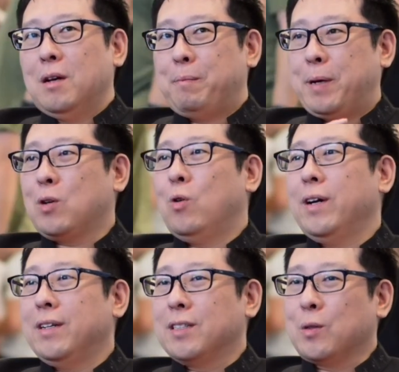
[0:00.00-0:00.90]

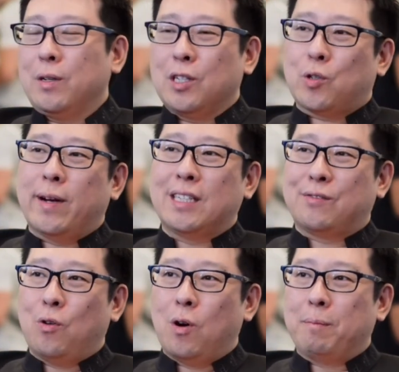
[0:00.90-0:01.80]
Bitcoin is going to
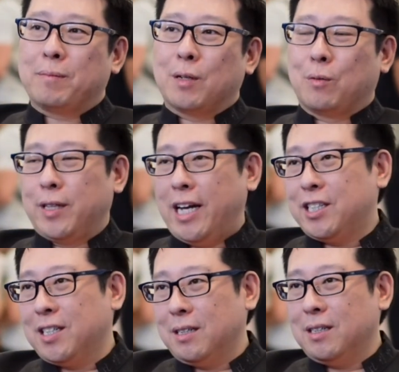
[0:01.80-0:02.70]
transform the
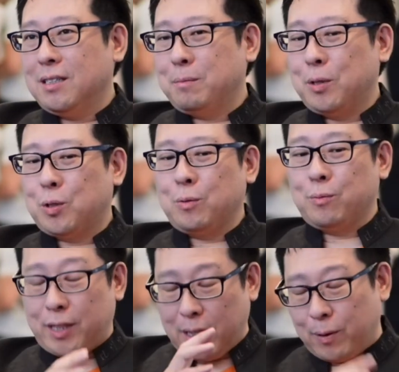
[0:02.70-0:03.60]

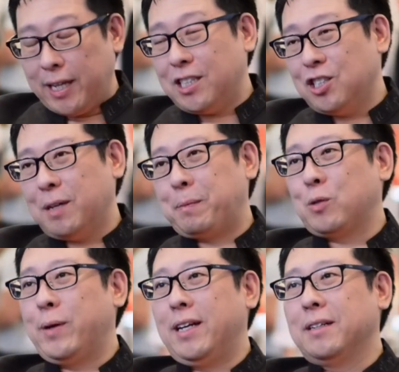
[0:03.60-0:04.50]
relationship
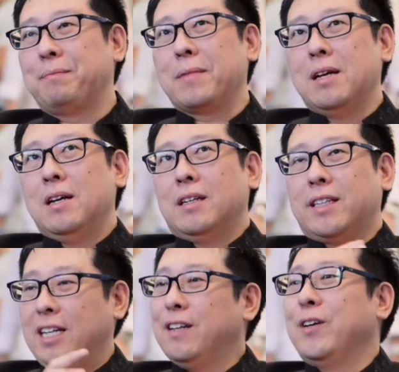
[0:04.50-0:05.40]
between
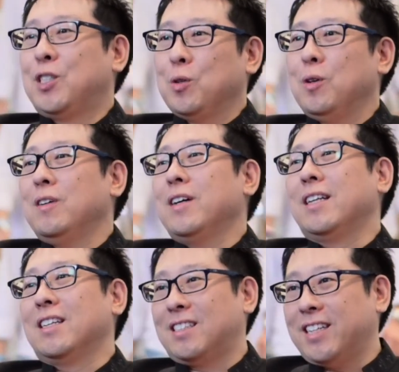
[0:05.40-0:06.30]
the individual and
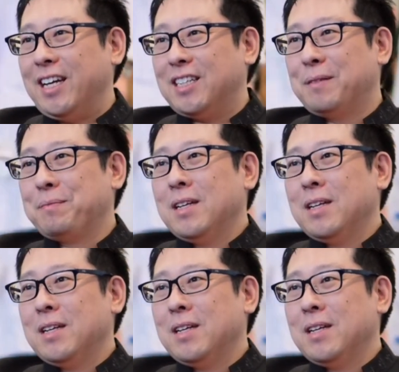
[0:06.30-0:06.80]
the state.